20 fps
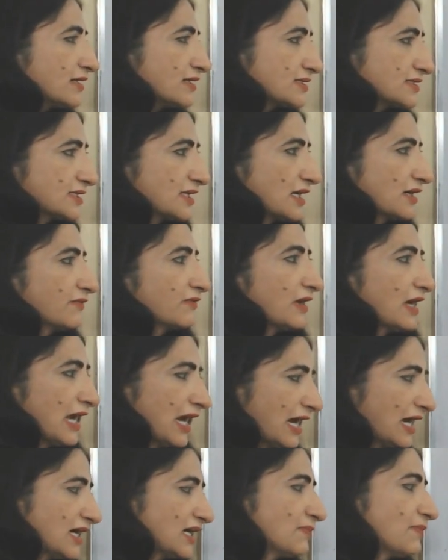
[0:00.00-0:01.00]
reserve
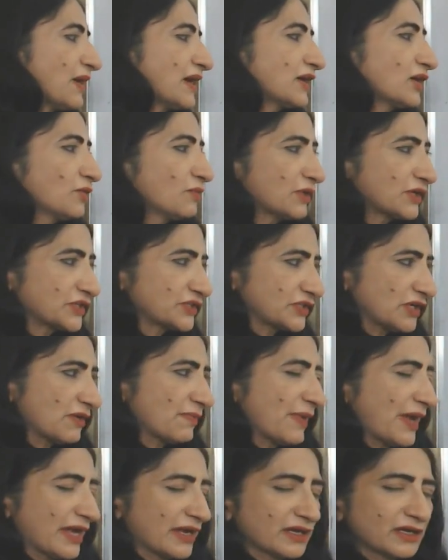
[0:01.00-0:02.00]
held by commercial
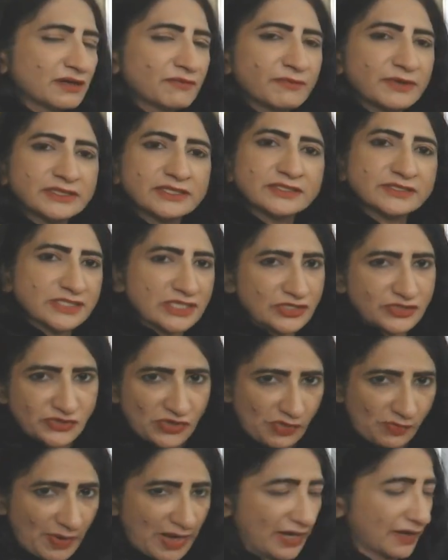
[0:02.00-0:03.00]
bank with the
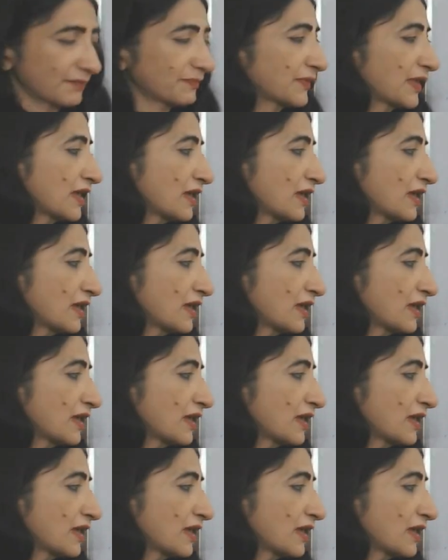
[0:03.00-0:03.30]
central bank.